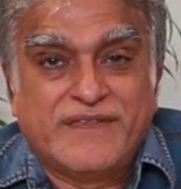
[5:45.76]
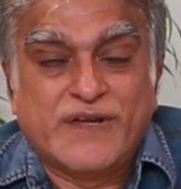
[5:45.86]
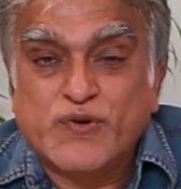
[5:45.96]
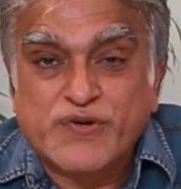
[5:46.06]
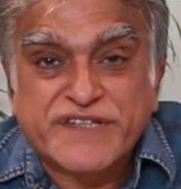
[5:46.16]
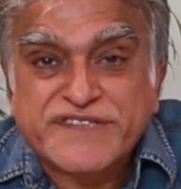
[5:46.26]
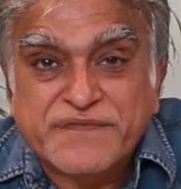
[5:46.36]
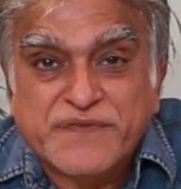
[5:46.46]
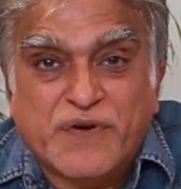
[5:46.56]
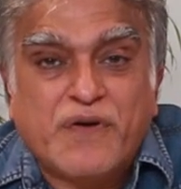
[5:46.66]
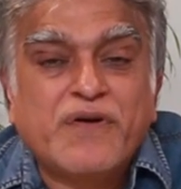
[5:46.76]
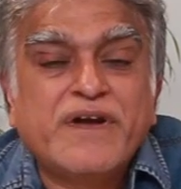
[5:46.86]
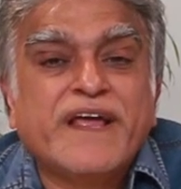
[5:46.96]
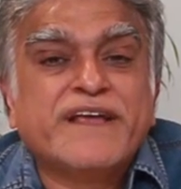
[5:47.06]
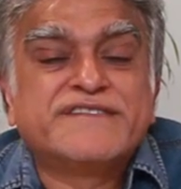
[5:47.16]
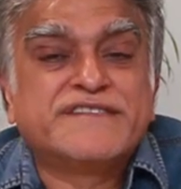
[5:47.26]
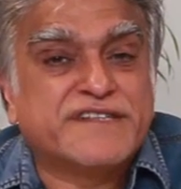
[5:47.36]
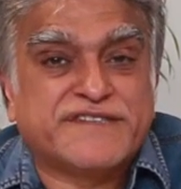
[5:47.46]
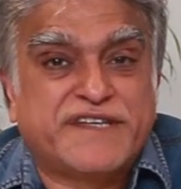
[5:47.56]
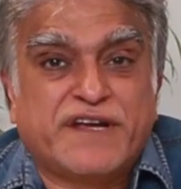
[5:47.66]
The goodness of God is
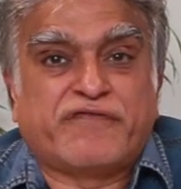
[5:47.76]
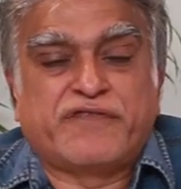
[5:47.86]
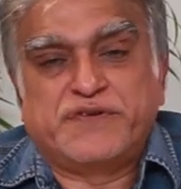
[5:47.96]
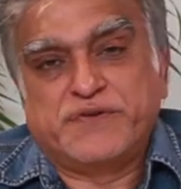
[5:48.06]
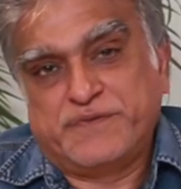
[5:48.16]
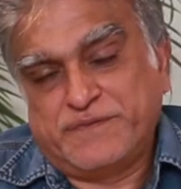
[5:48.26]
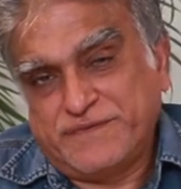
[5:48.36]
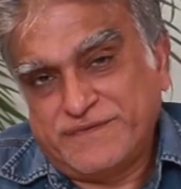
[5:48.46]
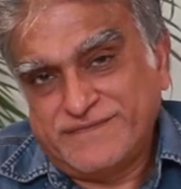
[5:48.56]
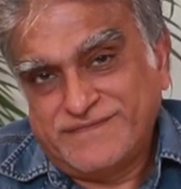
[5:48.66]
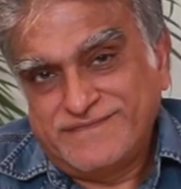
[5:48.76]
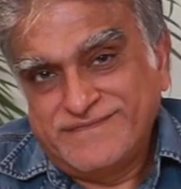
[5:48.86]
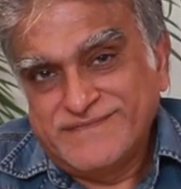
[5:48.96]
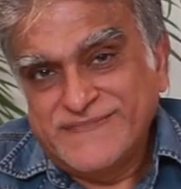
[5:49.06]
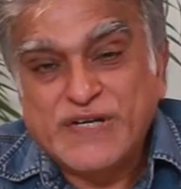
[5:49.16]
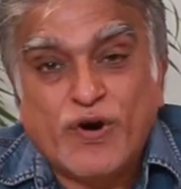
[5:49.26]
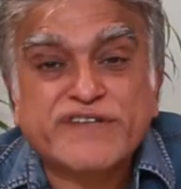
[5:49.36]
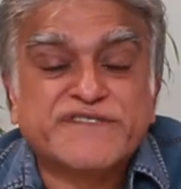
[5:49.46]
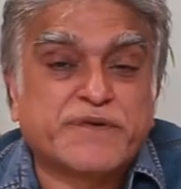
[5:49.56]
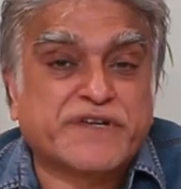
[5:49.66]
just there for you.
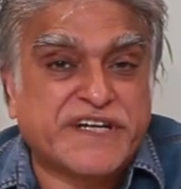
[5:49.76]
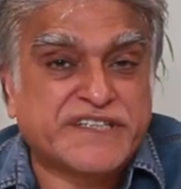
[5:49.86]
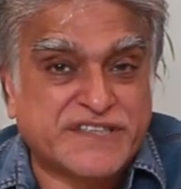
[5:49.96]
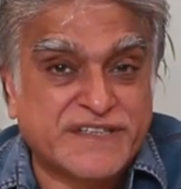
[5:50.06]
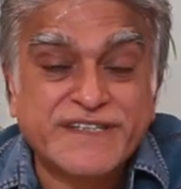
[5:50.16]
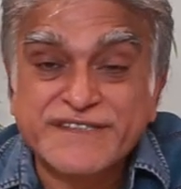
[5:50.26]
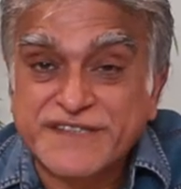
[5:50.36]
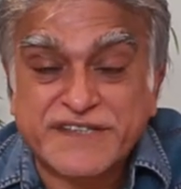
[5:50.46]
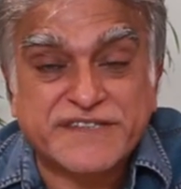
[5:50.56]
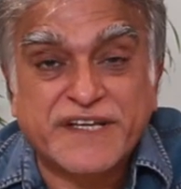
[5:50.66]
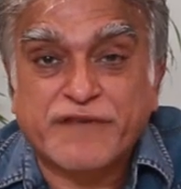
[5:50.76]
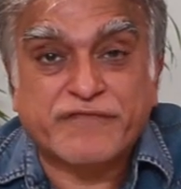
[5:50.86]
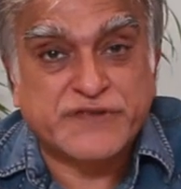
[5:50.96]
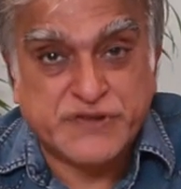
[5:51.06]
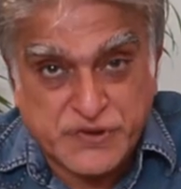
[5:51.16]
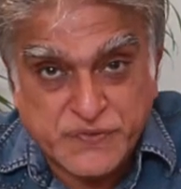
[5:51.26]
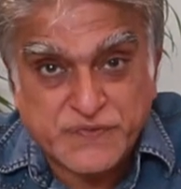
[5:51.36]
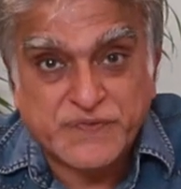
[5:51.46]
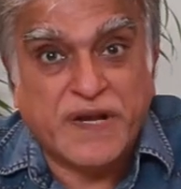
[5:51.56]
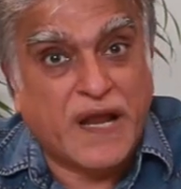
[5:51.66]
God's protection is just there for
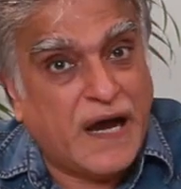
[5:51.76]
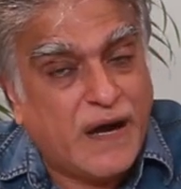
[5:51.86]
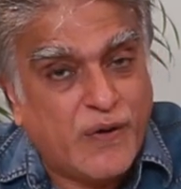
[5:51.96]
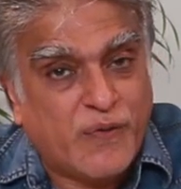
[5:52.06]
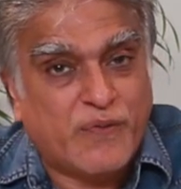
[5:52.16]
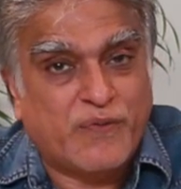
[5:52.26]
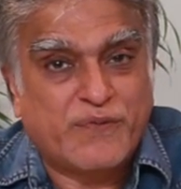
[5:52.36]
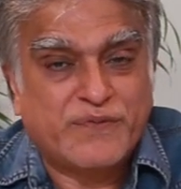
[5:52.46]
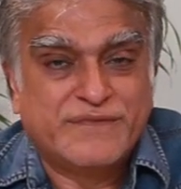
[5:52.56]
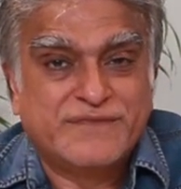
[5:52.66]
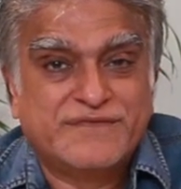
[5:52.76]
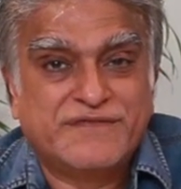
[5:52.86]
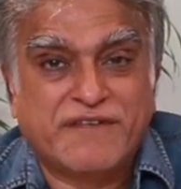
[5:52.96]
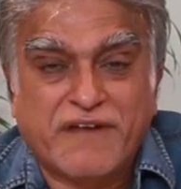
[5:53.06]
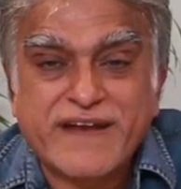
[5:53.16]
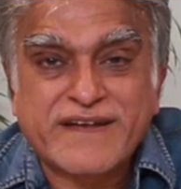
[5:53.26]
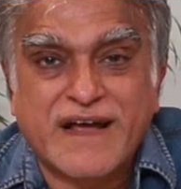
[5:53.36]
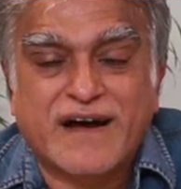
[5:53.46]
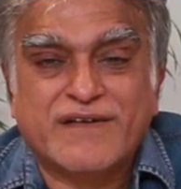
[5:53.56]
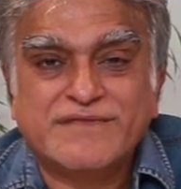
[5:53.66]
you now, right
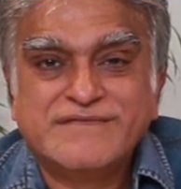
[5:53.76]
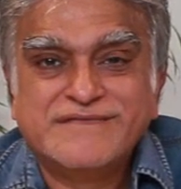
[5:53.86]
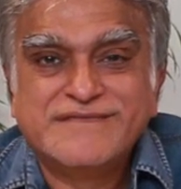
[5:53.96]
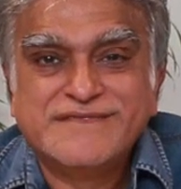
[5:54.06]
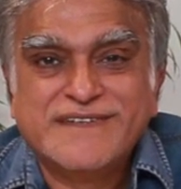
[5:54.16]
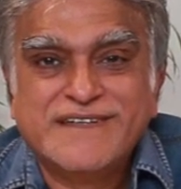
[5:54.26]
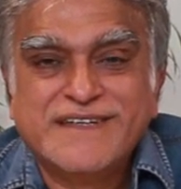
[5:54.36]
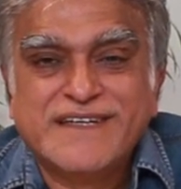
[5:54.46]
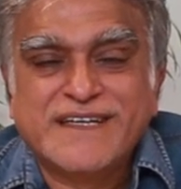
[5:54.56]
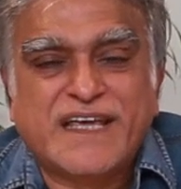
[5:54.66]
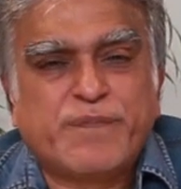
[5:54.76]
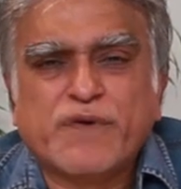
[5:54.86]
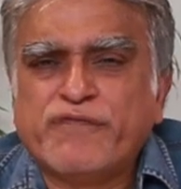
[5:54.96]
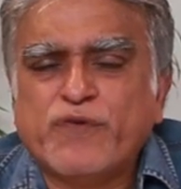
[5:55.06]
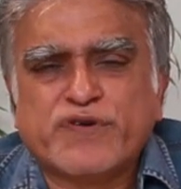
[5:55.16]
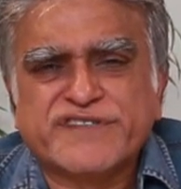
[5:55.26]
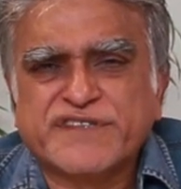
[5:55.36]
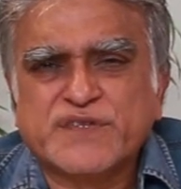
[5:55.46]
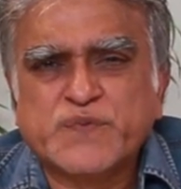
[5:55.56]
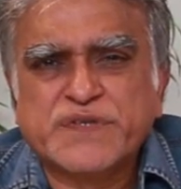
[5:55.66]
now. Keep your focus
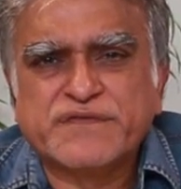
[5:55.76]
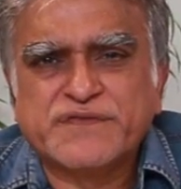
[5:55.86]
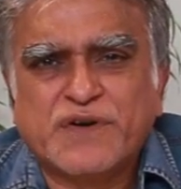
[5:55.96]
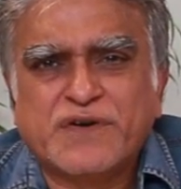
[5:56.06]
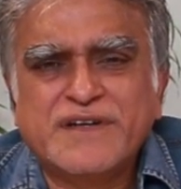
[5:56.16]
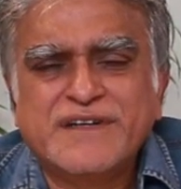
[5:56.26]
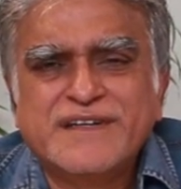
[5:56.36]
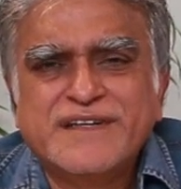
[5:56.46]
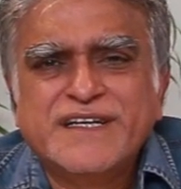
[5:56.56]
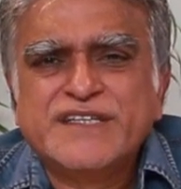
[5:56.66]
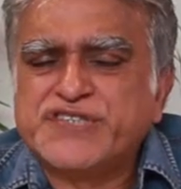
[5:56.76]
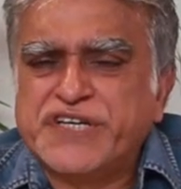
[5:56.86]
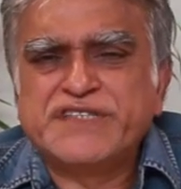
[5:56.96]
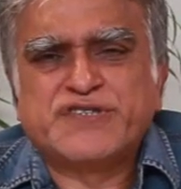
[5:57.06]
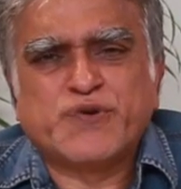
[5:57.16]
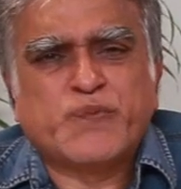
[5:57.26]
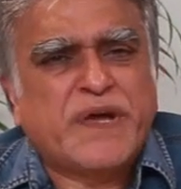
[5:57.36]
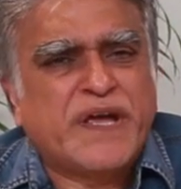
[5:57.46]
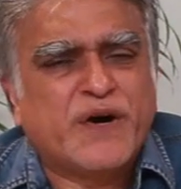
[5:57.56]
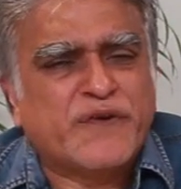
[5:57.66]
on the Word of God. Change your
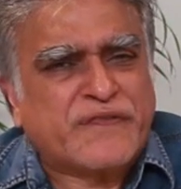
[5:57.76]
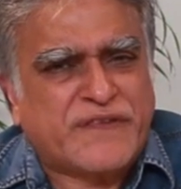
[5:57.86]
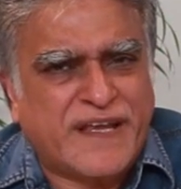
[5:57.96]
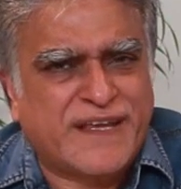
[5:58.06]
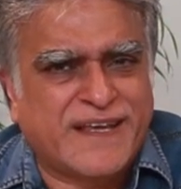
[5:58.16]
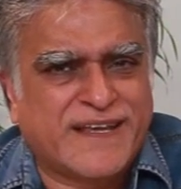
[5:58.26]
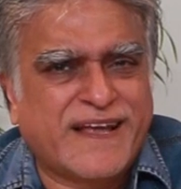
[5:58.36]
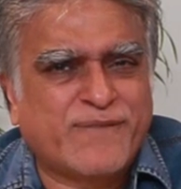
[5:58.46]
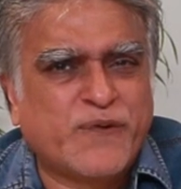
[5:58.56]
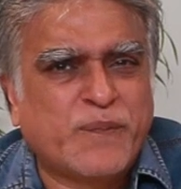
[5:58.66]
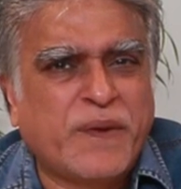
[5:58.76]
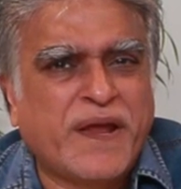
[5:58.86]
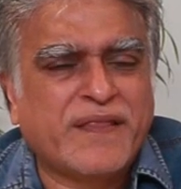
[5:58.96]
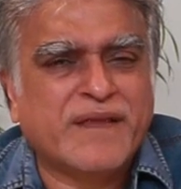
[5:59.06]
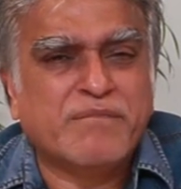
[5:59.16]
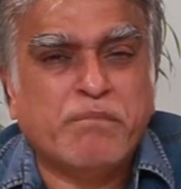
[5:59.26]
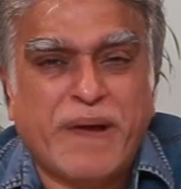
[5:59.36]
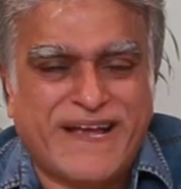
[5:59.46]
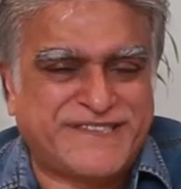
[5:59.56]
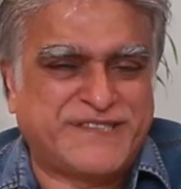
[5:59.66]
way of thinking. That would be the
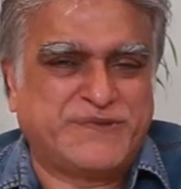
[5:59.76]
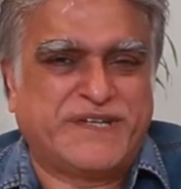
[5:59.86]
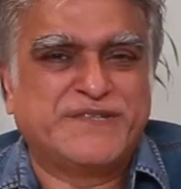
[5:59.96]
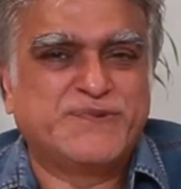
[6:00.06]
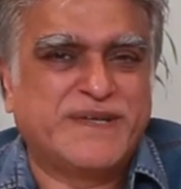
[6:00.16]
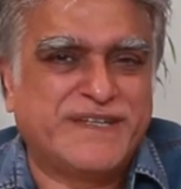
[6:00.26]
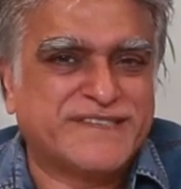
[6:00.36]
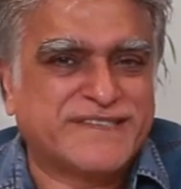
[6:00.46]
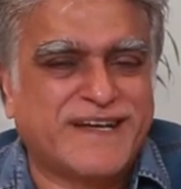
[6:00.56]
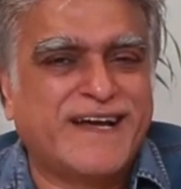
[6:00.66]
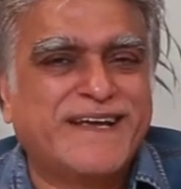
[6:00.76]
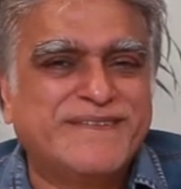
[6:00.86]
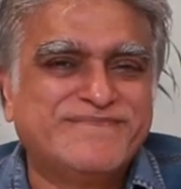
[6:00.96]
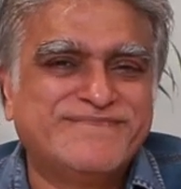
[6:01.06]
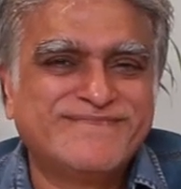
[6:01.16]
best you can do at this time.